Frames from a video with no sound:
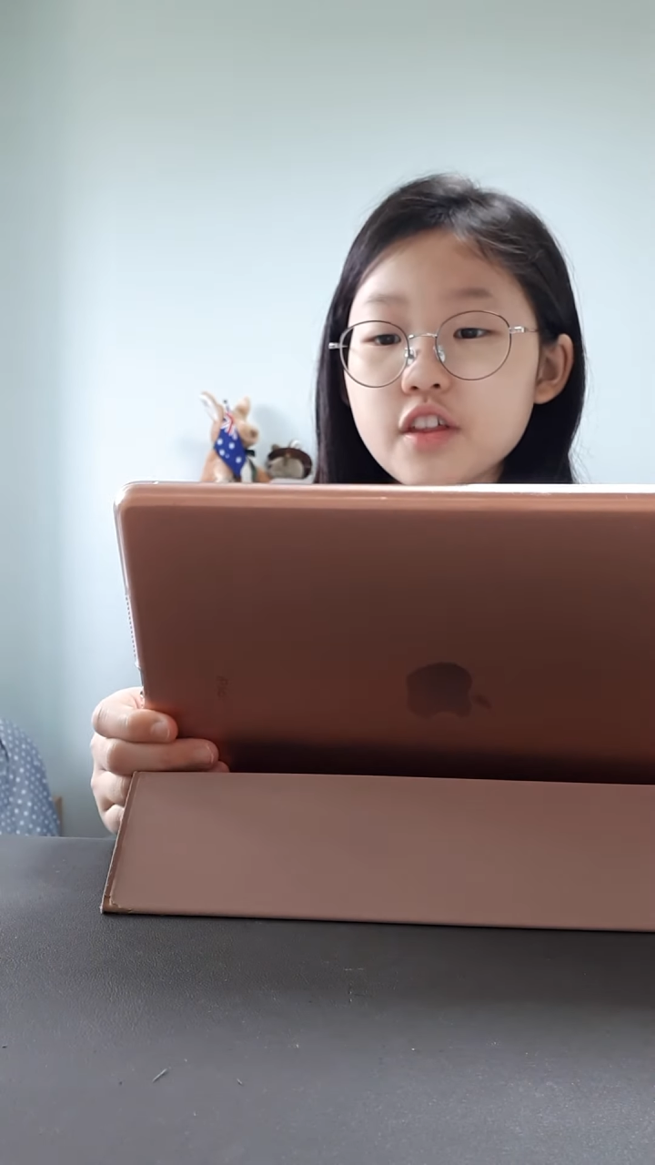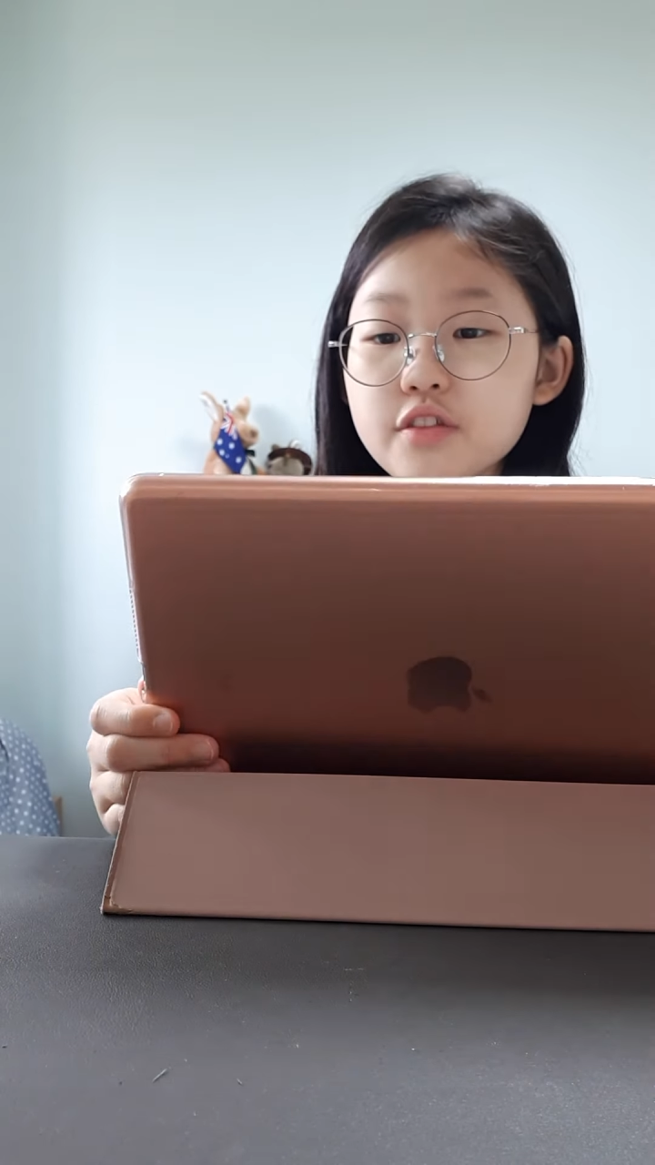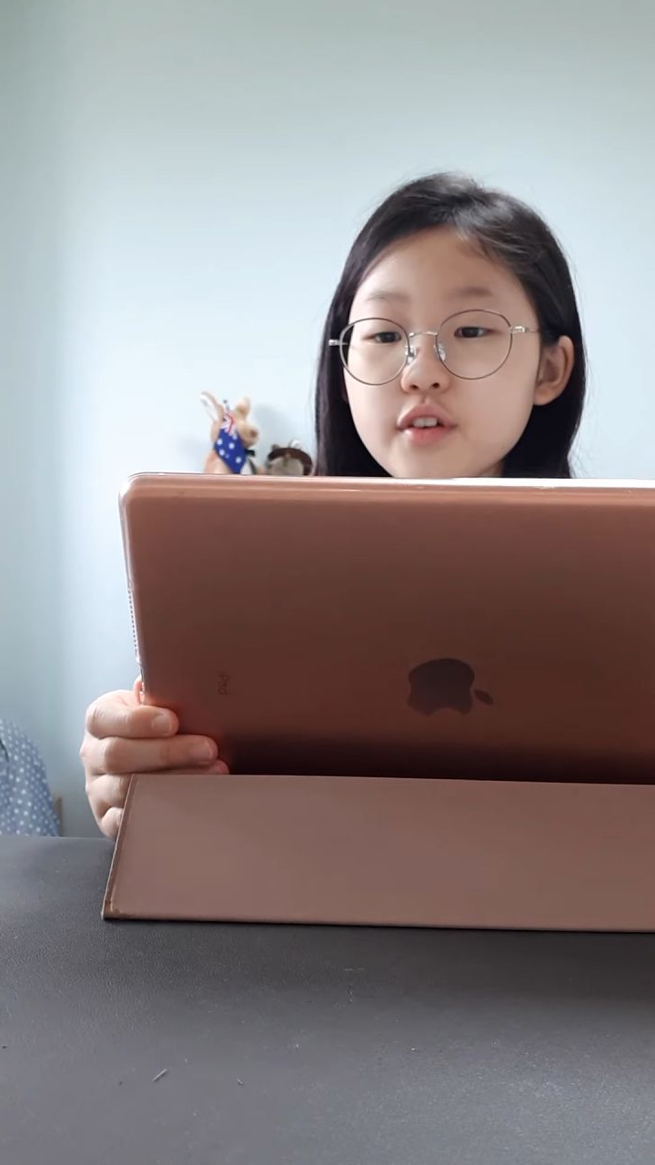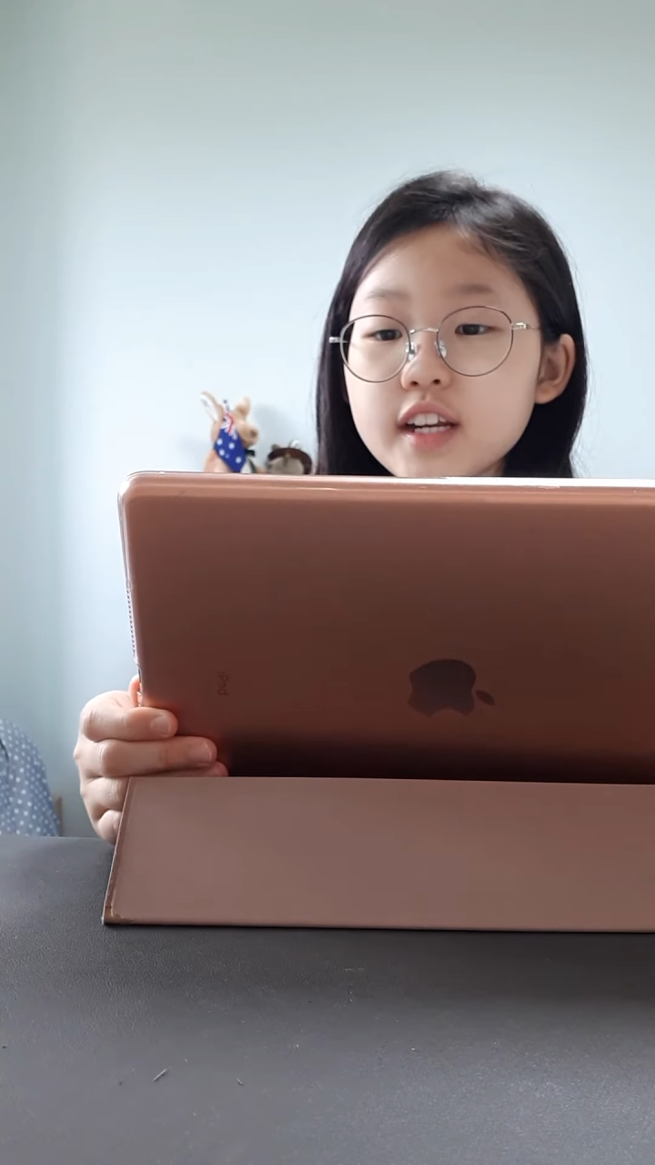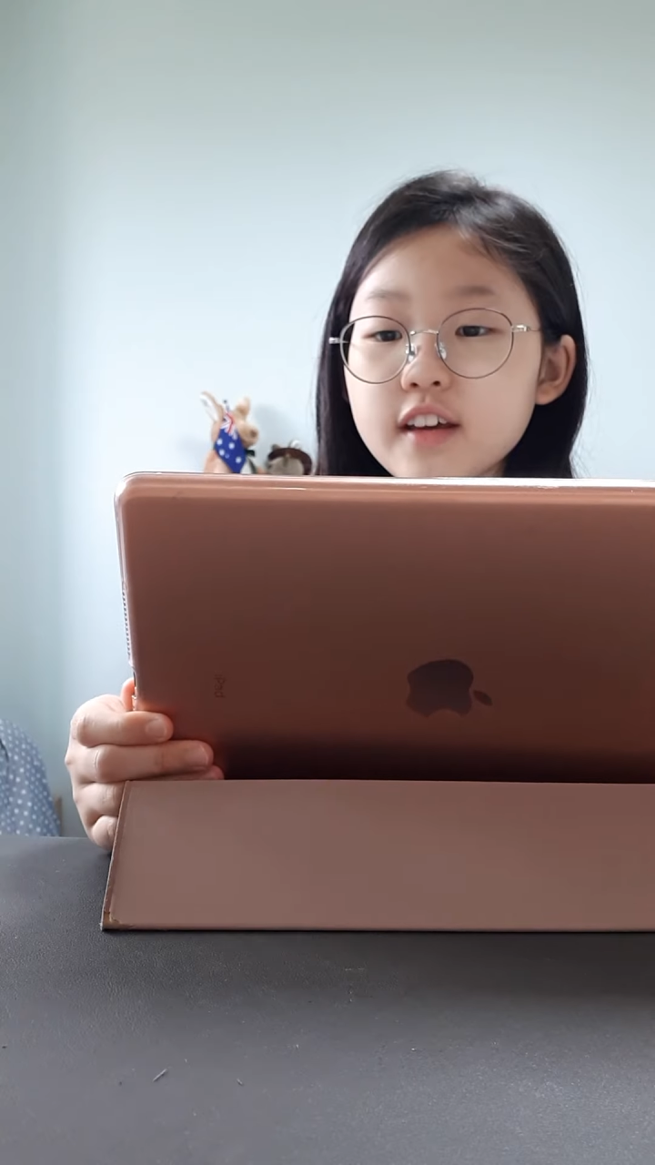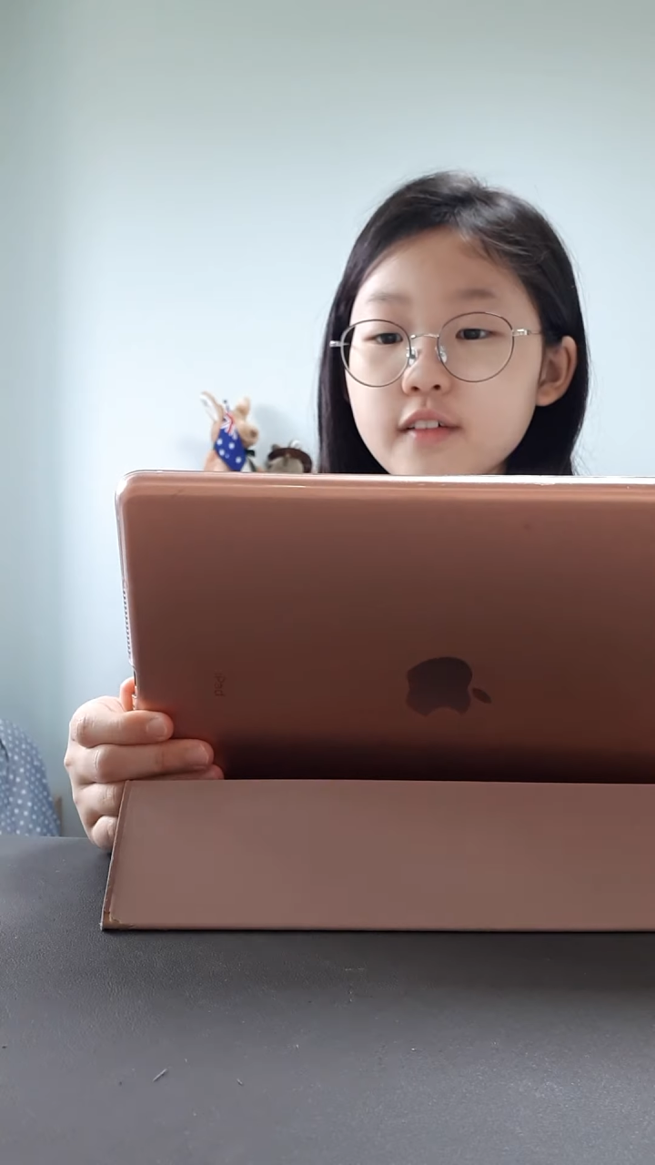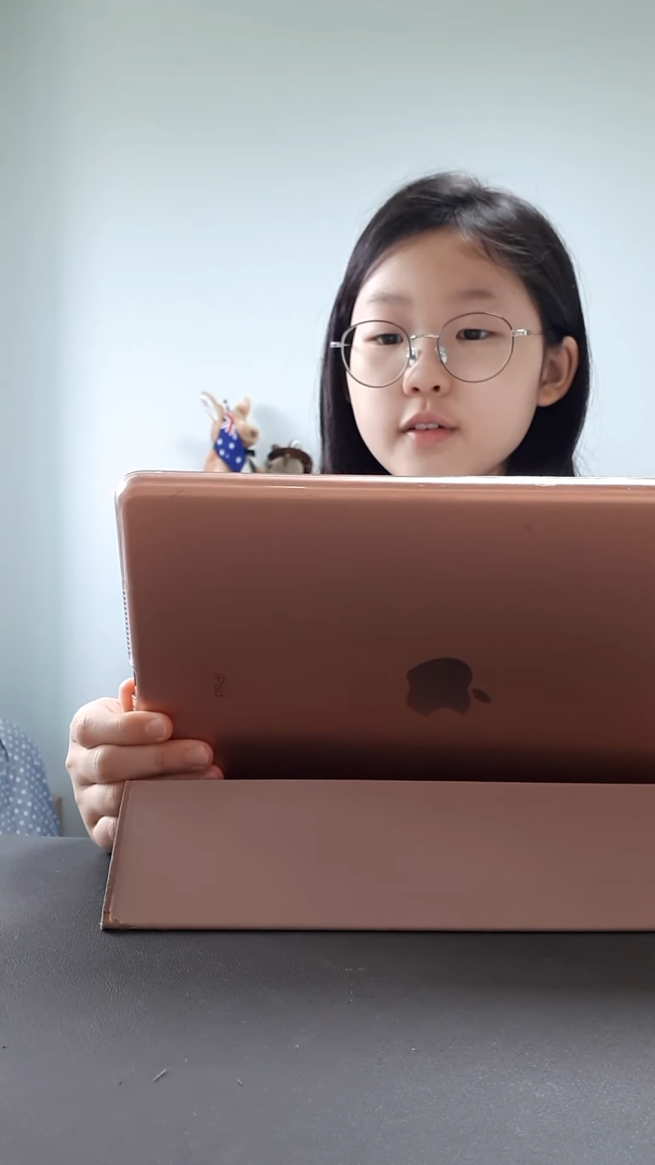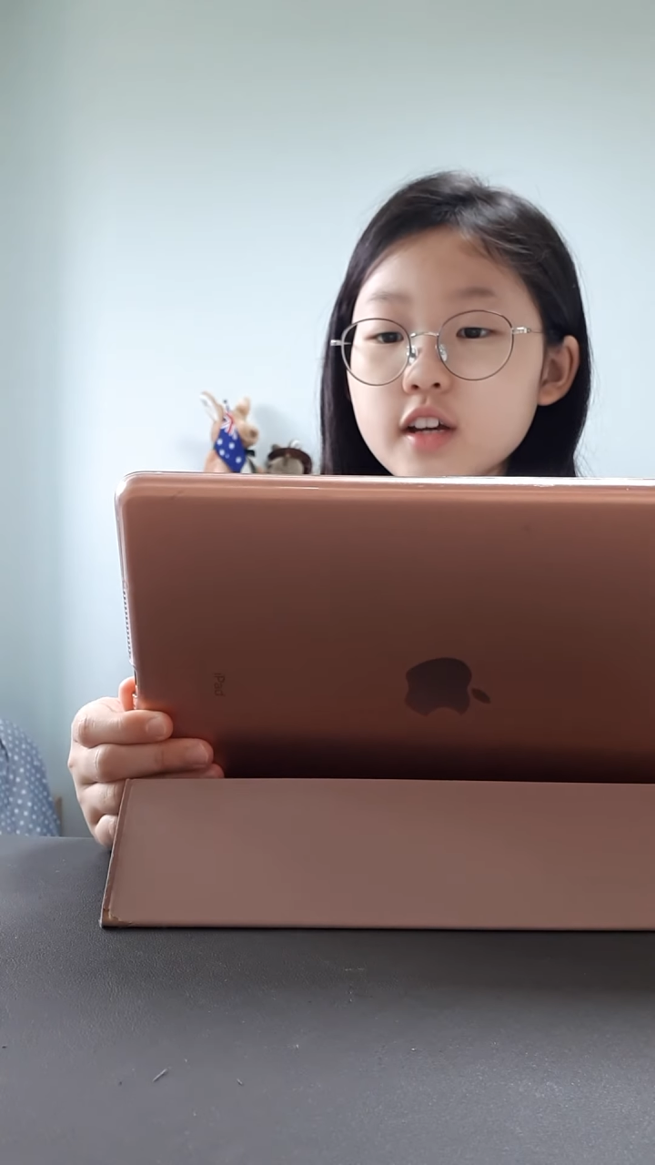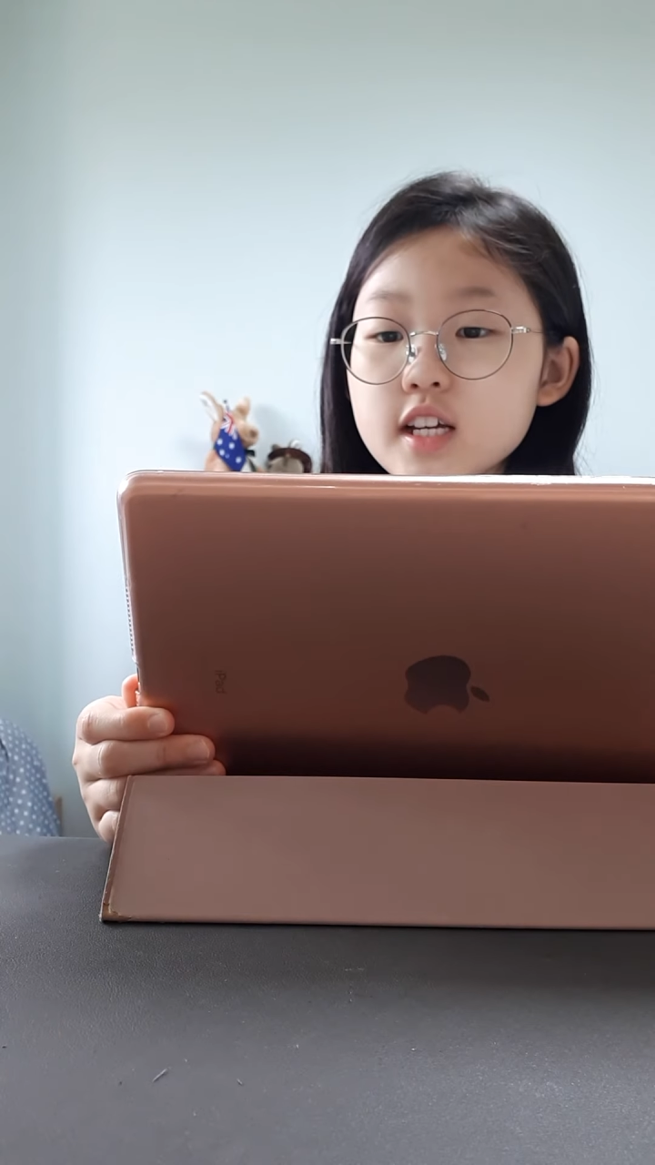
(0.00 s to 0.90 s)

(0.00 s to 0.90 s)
a 3D